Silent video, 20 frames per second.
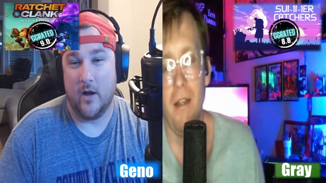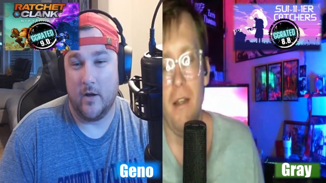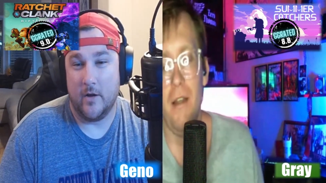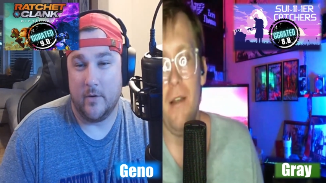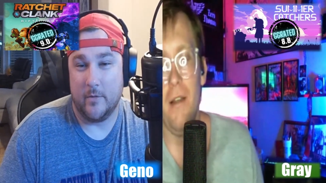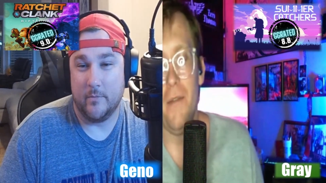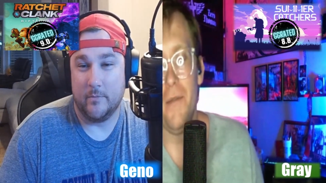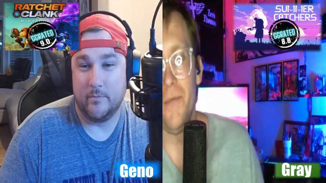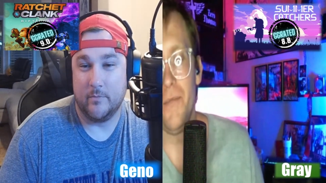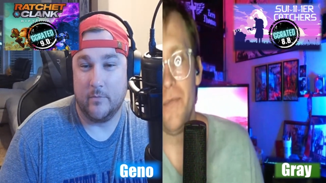
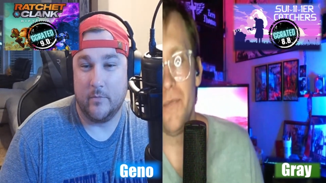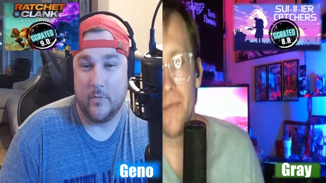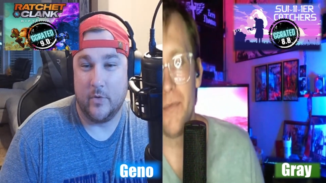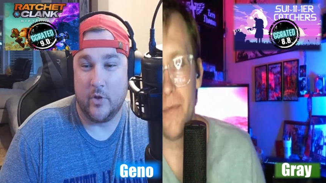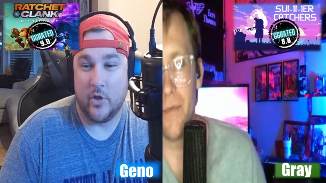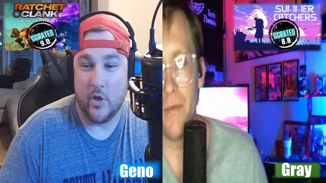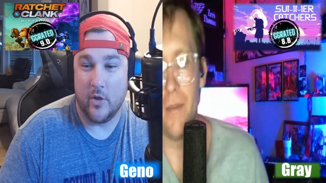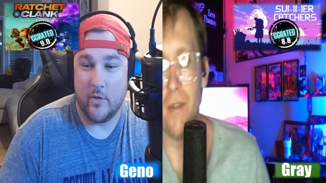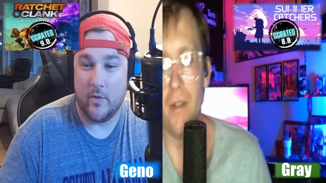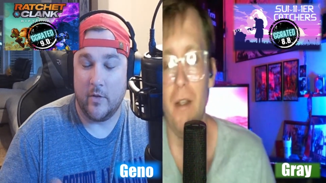Speaker 1: um,
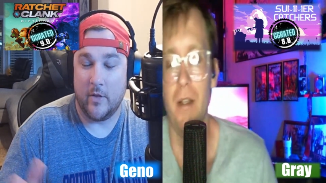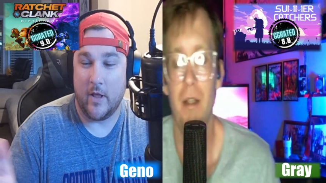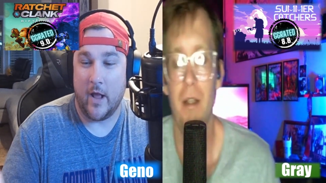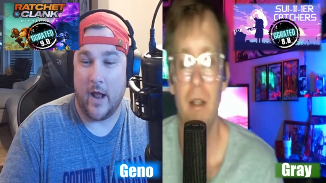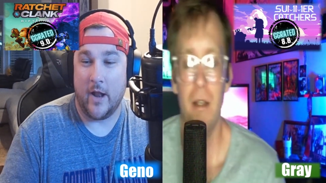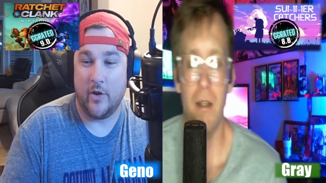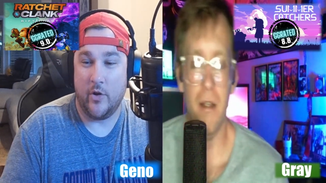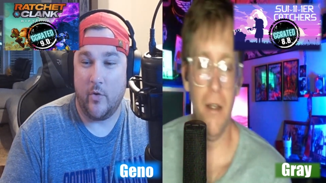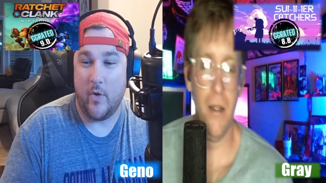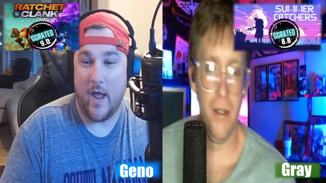do you,
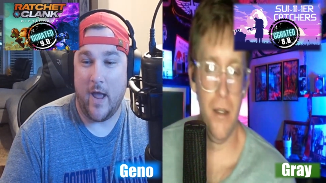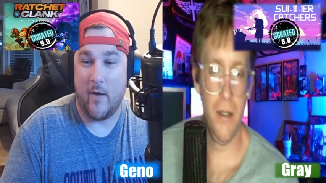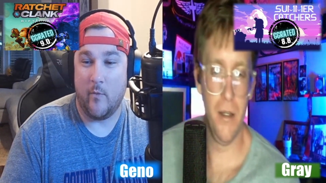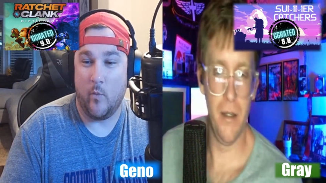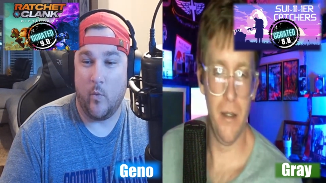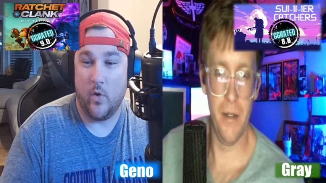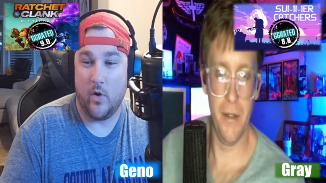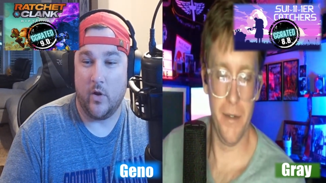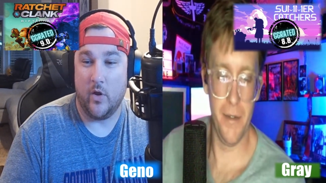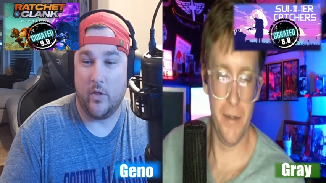I do have
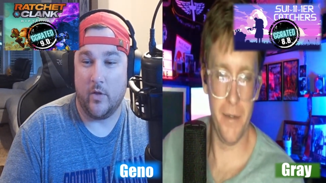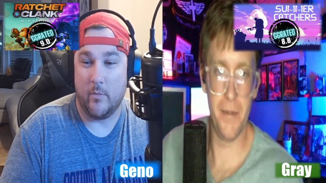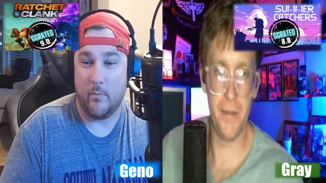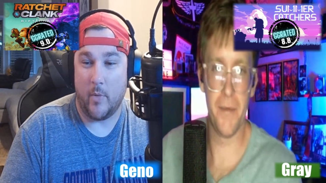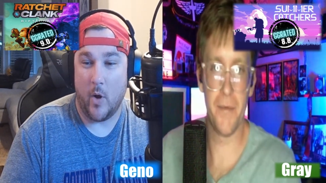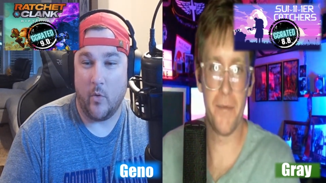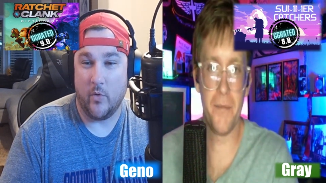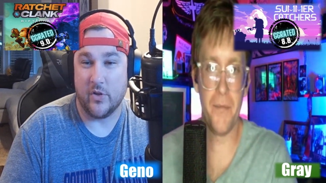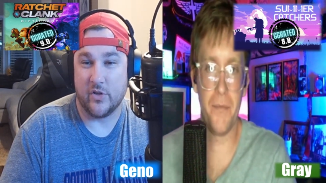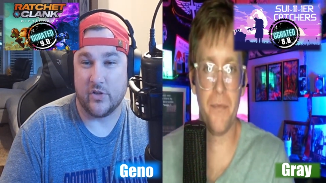one other
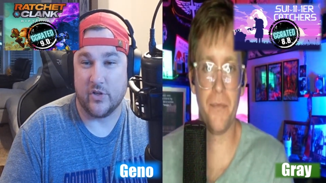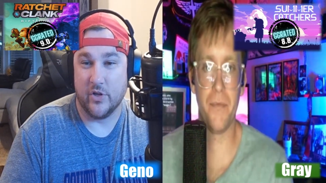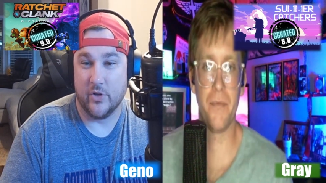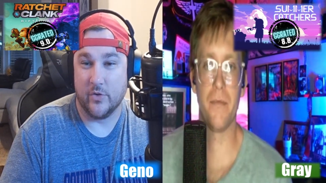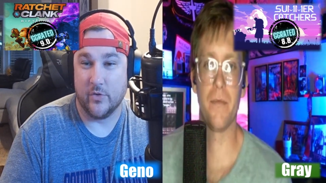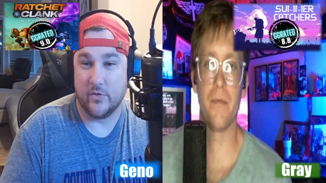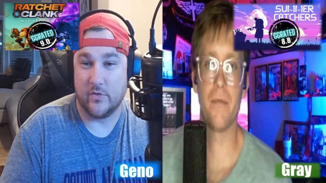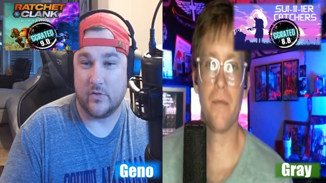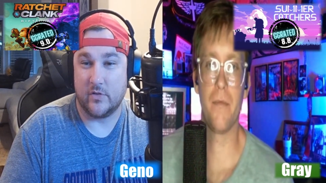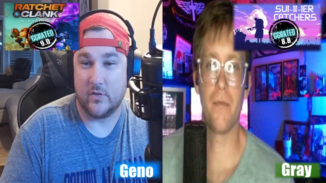bonus
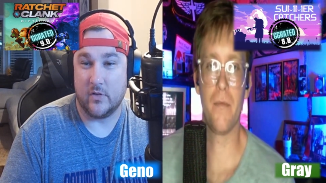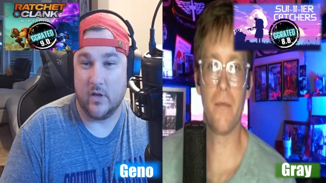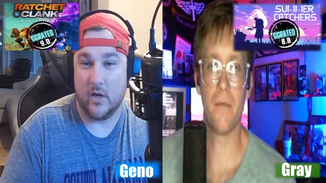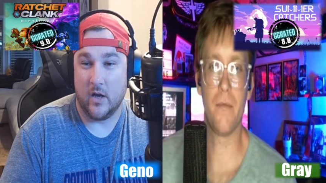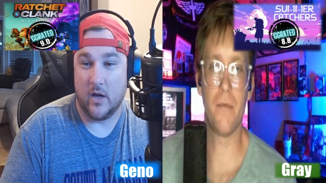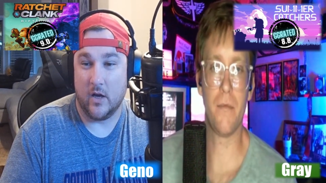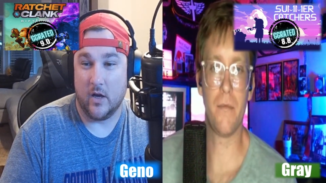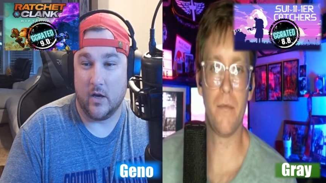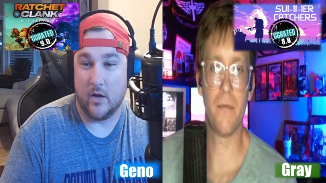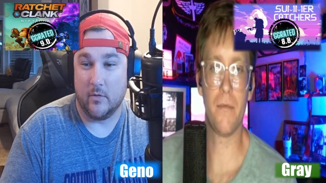news.
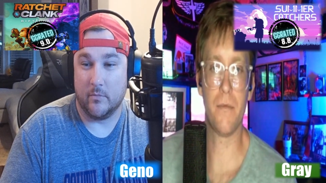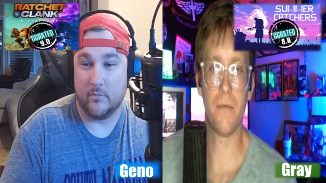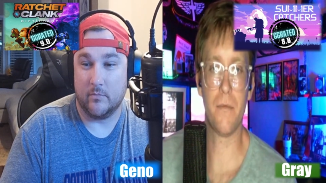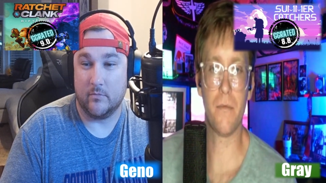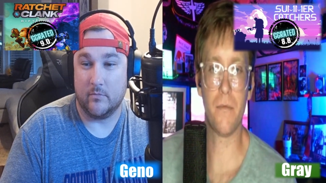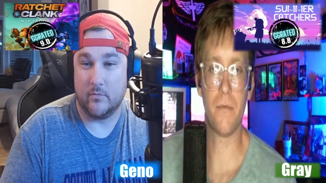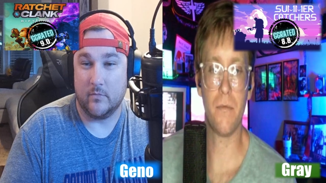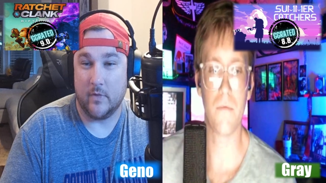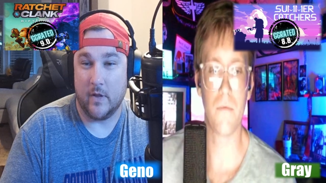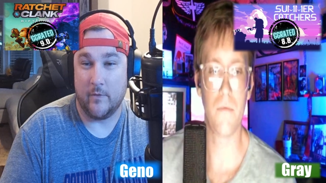Um,
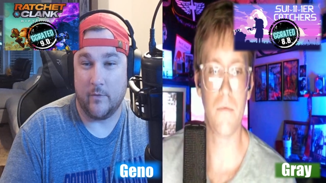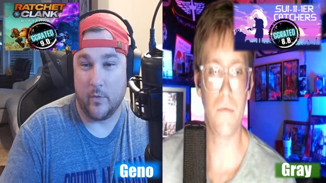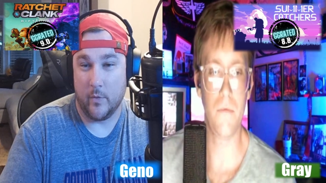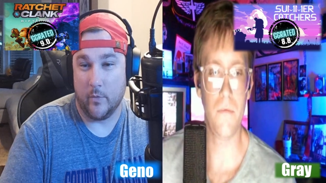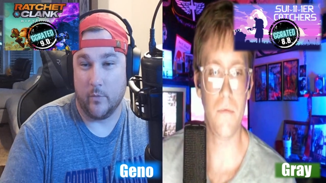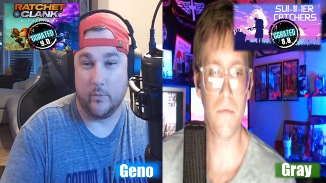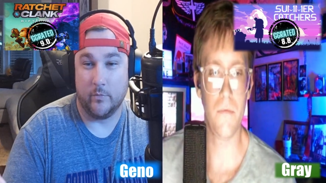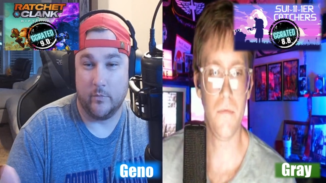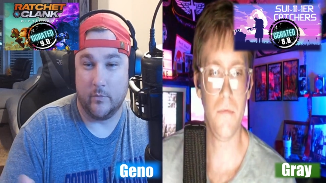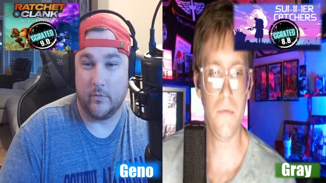if
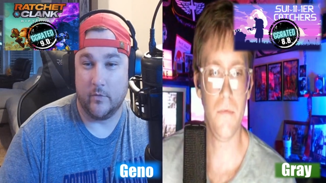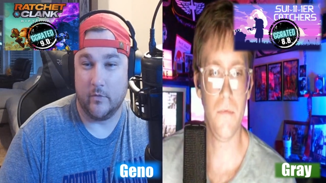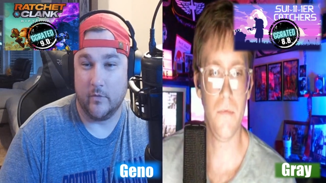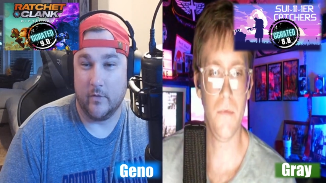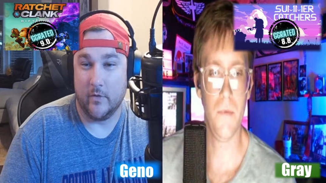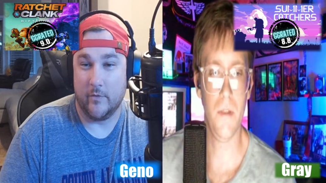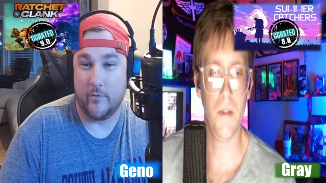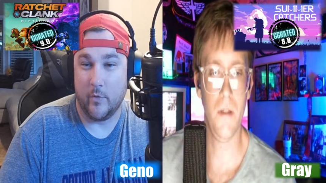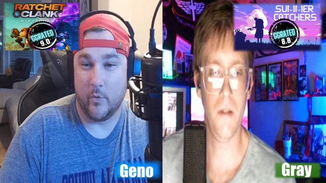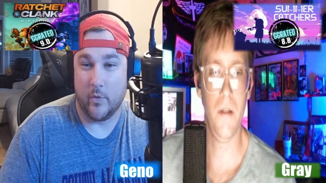you
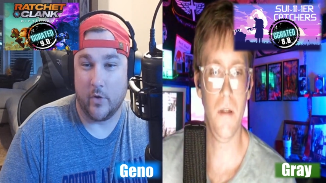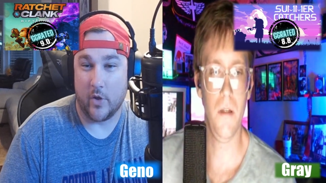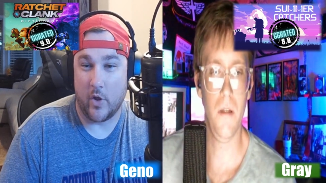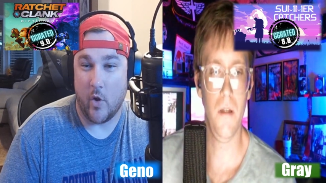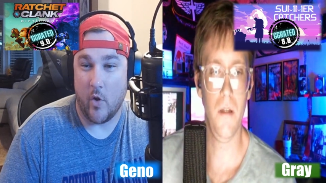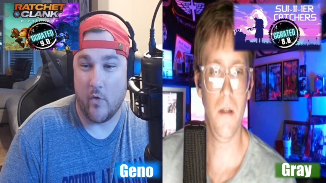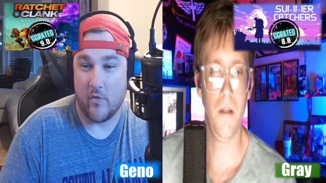if you want to go